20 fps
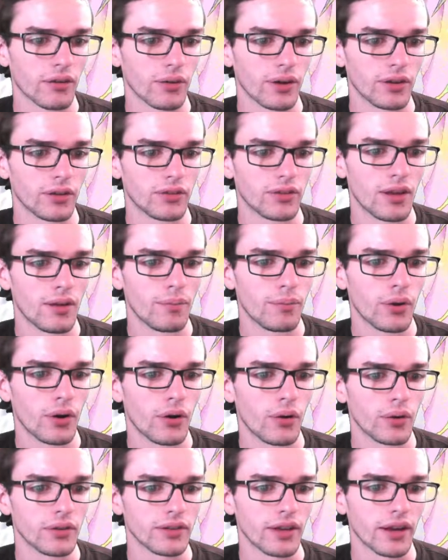res
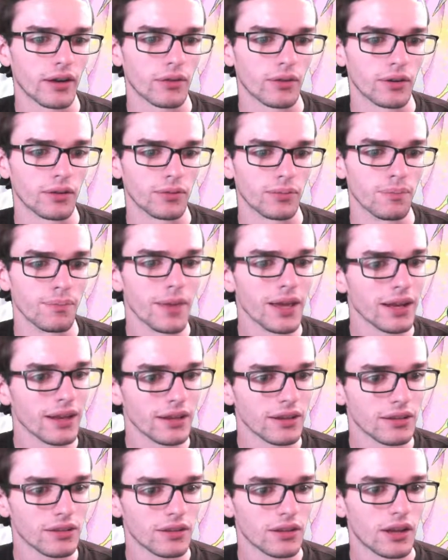tempo, attack res
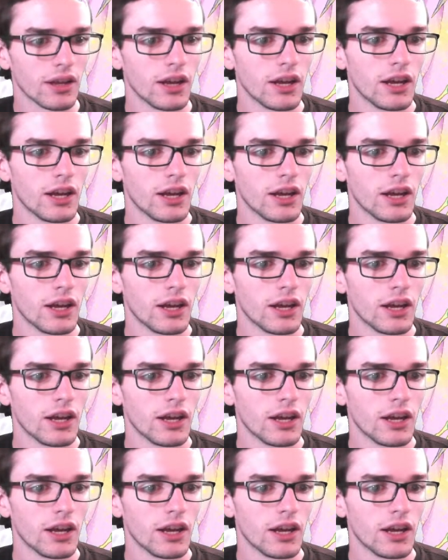menace.